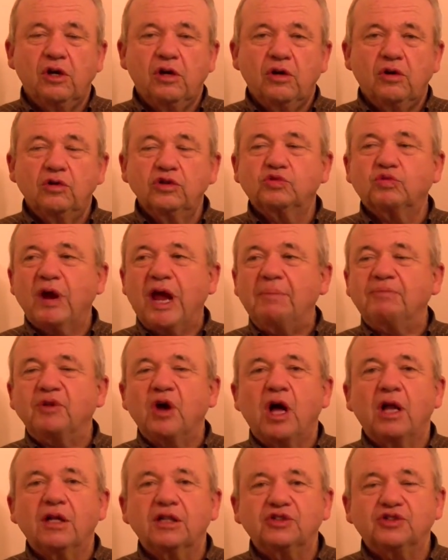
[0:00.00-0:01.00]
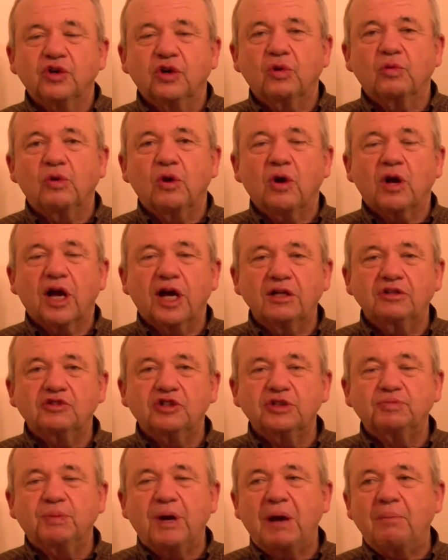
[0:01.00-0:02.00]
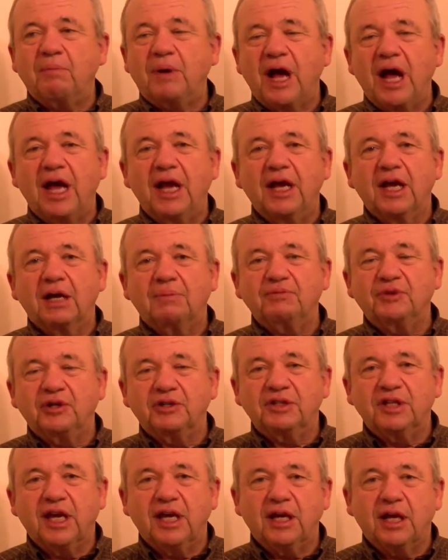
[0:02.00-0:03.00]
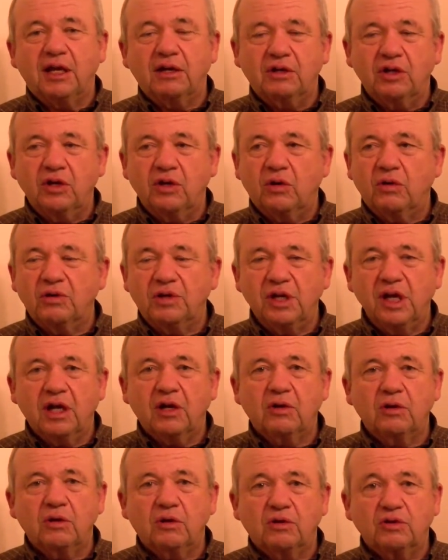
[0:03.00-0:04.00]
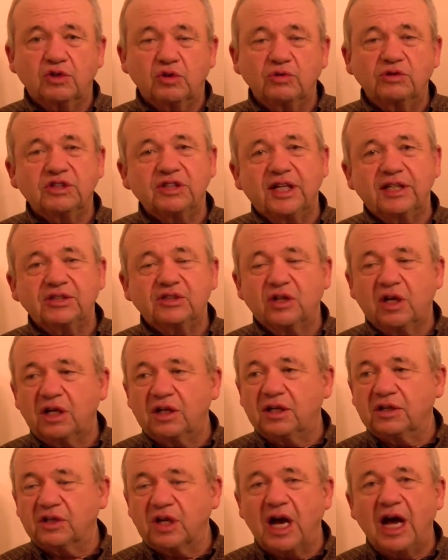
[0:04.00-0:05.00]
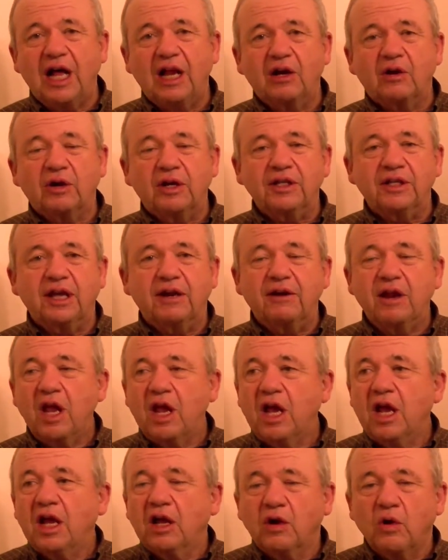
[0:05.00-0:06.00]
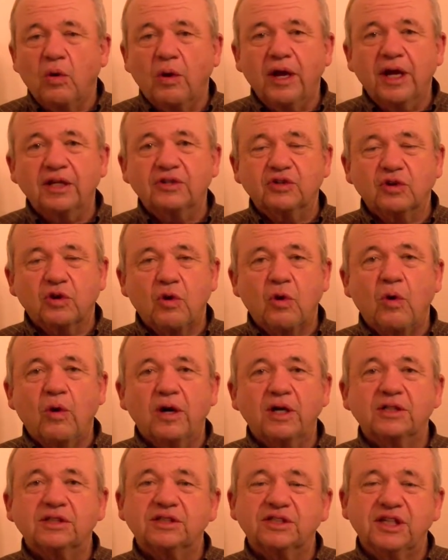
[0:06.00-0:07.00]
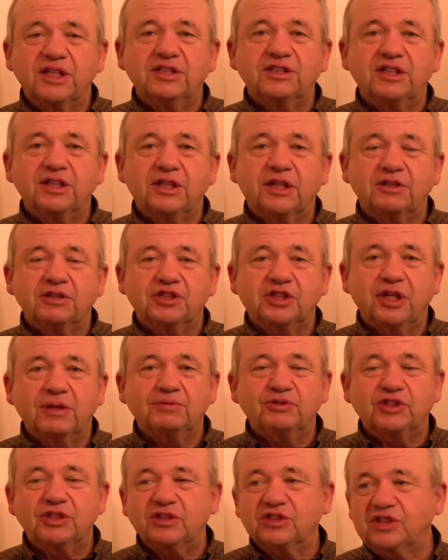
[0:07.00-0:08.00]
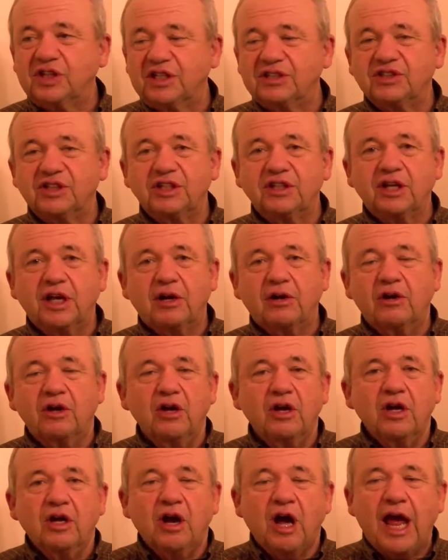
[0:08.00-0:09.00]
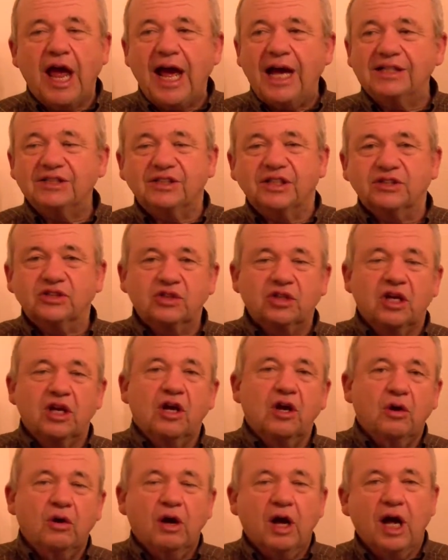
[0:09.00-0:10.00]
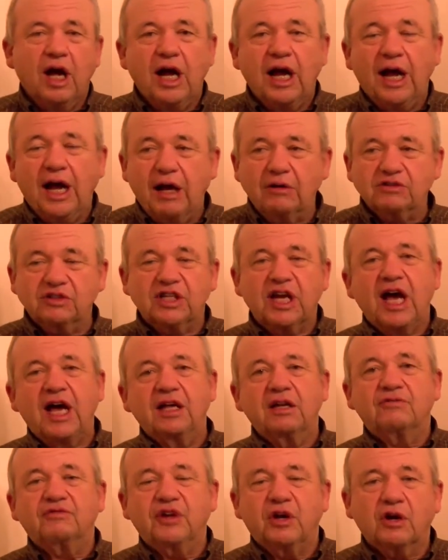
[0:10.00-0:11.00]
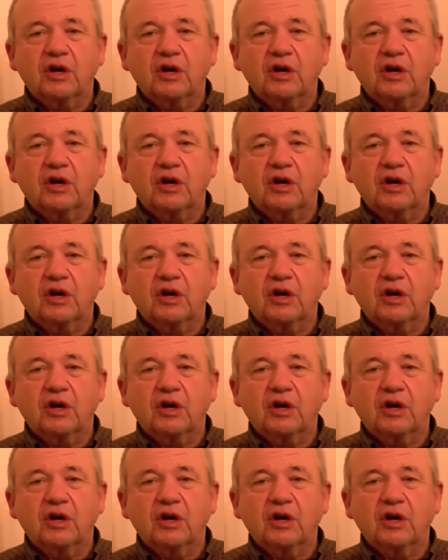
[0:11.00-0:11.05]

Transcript: who's raped all these third world countries by buying up their debt at a nickel or 2 cents on the dollar, and then going into court and seizing their ships and seizing their assets outside of their